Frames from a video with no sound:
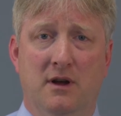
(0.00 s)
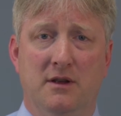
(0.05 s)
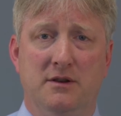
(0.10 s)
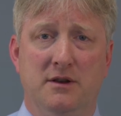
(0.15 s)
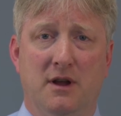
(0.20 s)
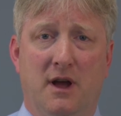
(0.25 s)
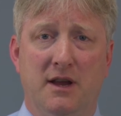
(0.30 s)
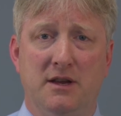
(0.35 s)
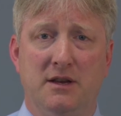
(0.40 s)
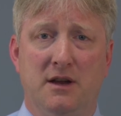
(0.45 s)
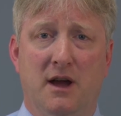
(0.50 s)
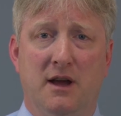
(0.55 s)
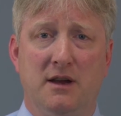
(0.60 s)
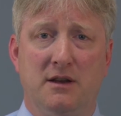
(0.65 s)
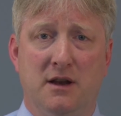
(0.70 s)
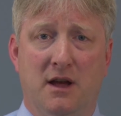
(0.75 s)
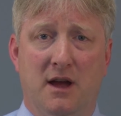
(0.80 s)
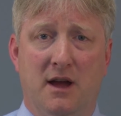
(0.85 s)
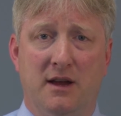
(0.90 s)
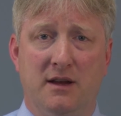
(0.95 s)

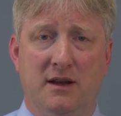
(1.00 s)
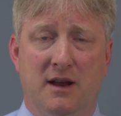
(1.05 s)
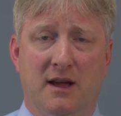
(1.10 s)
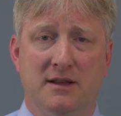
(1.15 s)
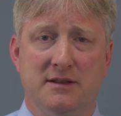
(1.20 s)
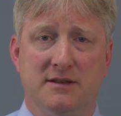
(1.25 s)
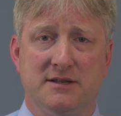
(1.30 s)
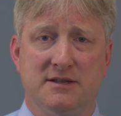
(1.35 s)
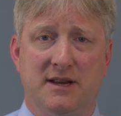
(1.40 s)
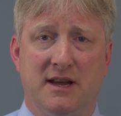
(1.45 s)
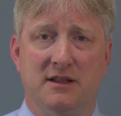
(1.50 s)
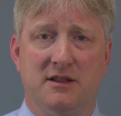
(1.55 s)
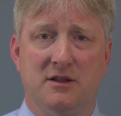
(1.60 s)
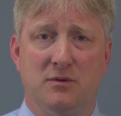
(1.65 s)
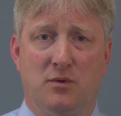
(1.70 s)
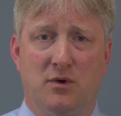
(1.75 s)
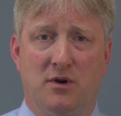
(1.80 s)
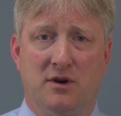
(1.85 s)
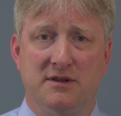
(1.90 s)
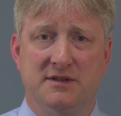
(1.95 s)
999 and state the
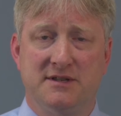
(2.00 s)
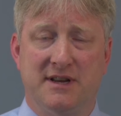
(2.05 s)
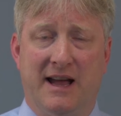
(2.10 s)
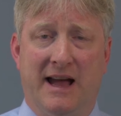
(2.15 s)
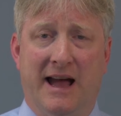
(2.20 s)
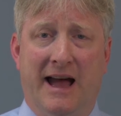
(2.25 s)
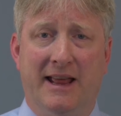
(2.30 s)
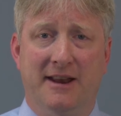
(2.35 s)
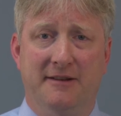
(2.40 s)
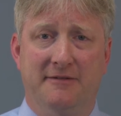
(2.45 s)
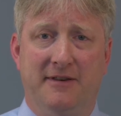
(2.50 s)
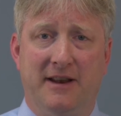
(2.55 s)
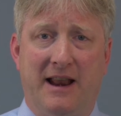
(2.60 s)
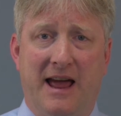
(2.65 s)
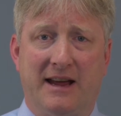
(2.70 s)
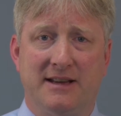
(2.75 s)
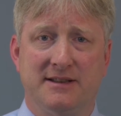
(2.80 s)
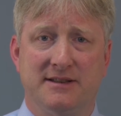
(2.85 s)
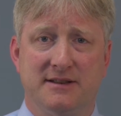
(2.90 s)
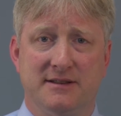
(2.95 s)
words
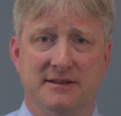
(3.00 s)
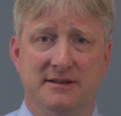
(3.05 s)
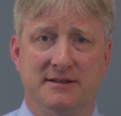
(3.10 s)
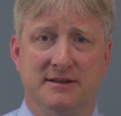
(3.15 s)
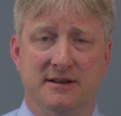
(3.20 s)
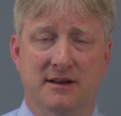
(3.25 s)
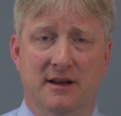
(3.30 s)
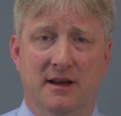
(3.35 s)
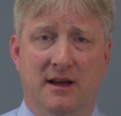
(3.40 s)
anaphylaxis.